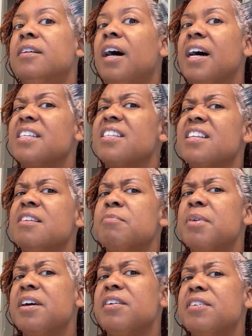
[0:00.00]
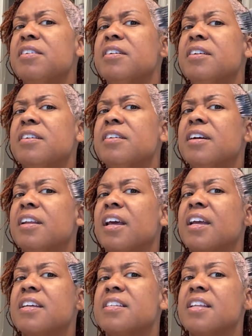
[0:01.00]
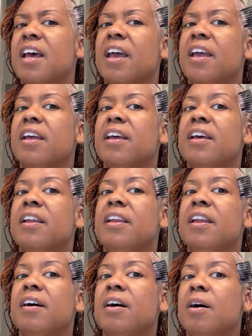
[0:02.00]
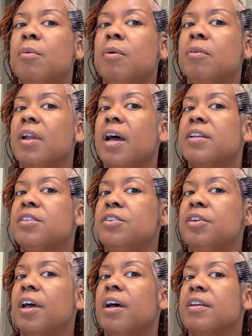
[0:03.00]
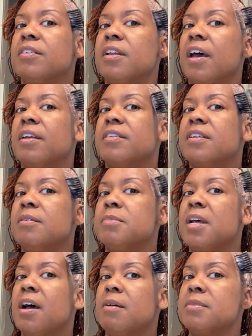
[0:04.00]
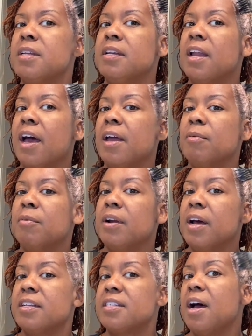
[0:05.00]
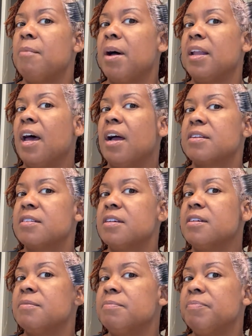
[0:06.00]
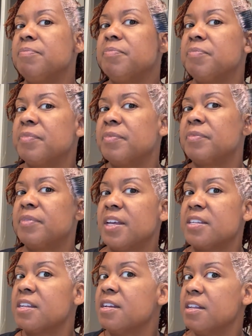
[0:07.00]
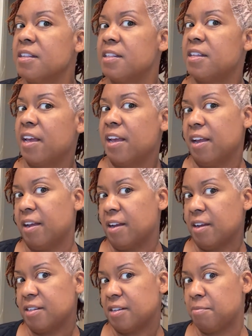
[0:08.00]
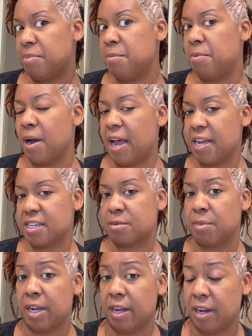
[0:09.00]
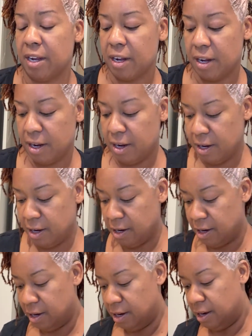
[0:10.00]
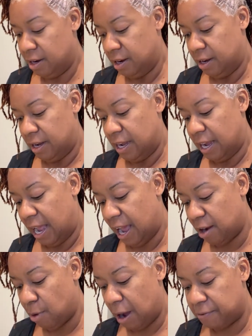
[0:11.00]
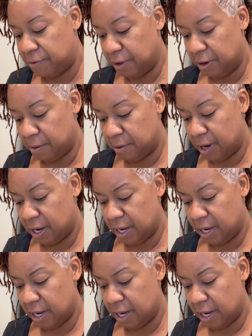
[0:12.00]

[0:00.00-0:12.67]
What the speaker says: I sleep better. And like I say, now I won't lie to you guys, like sometimes at night when I tie my locks up, that's another thing. Some people ask me, how do I feel?